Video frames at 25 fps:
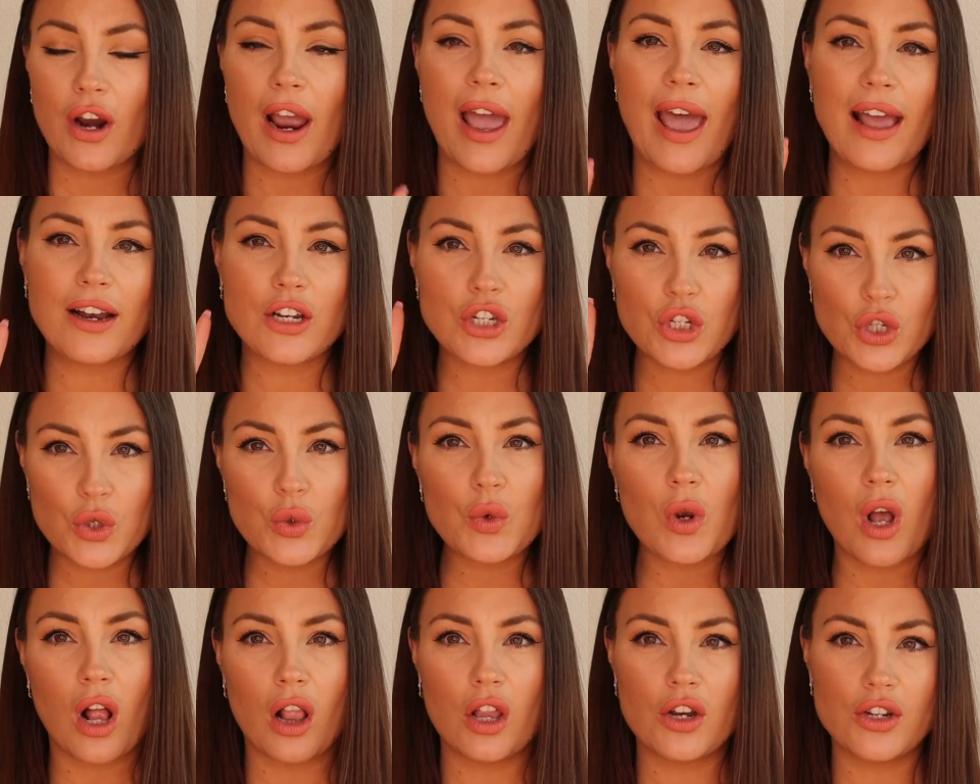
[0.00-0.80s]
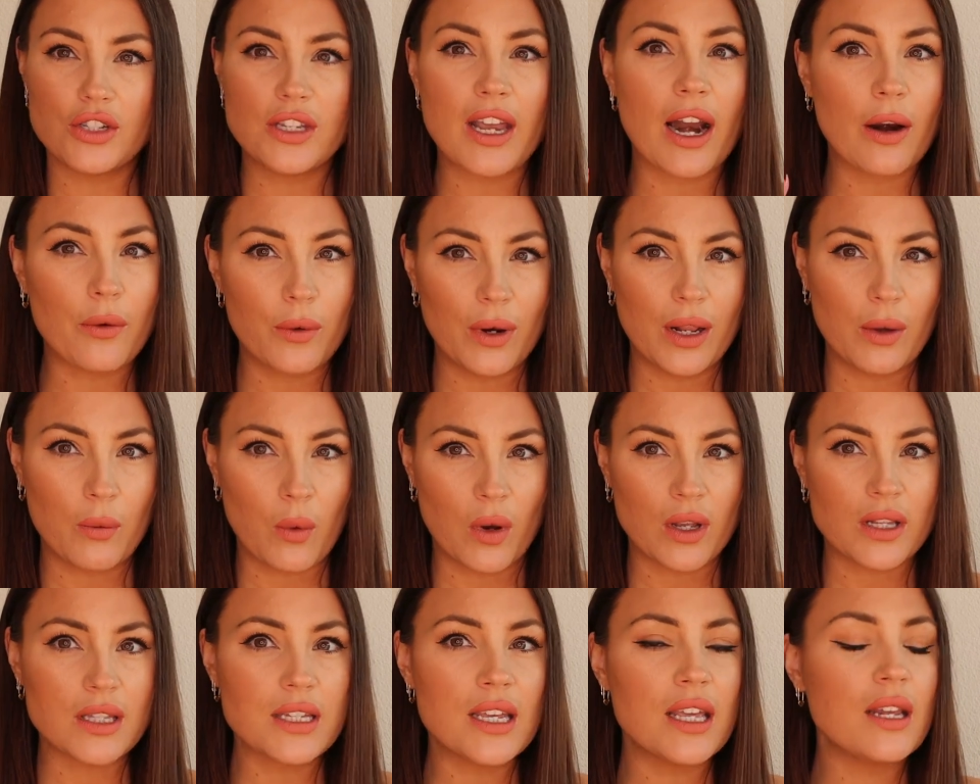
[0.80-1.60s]
I had two colors that I really
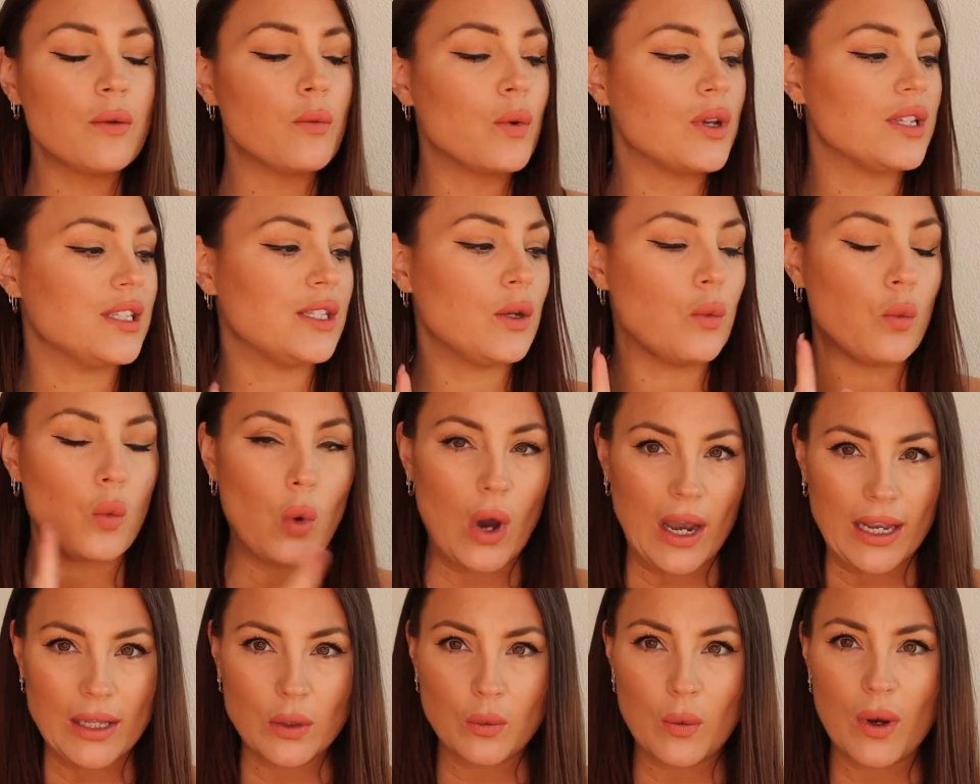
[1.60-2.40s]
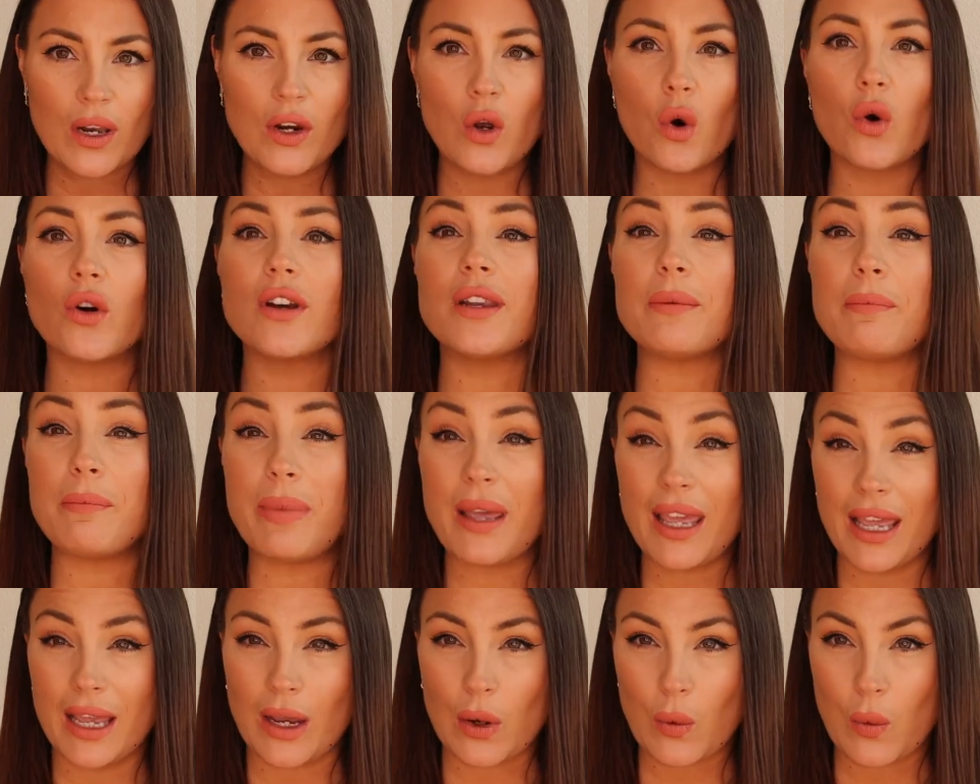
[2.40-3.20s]
wanted. It was the white one or the
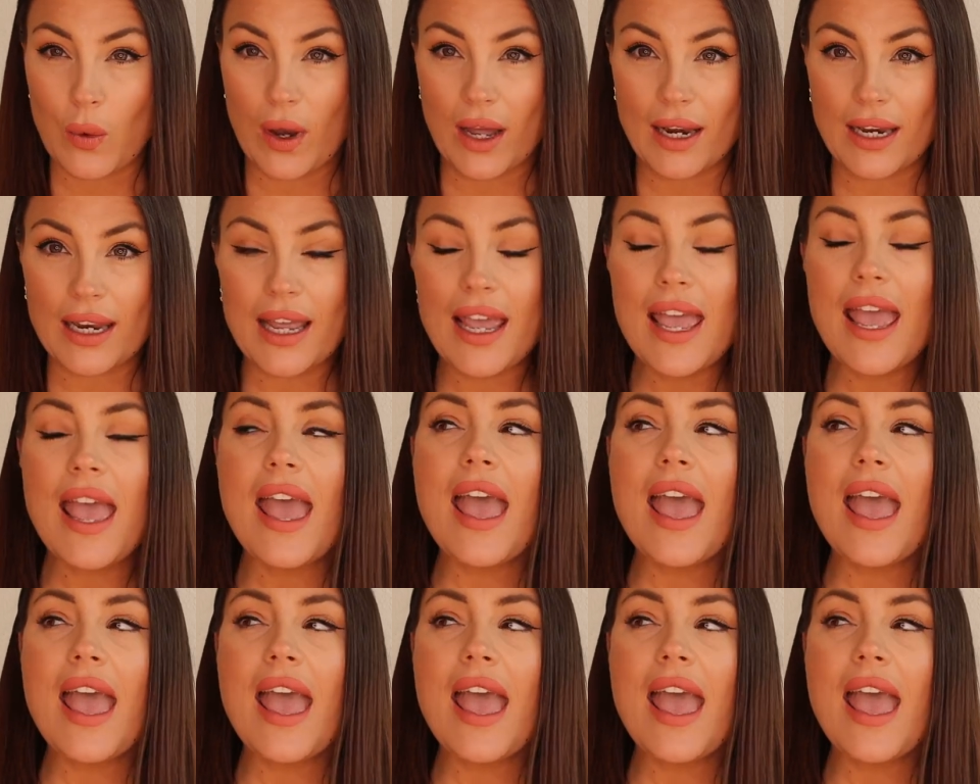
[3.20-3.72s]
pink one.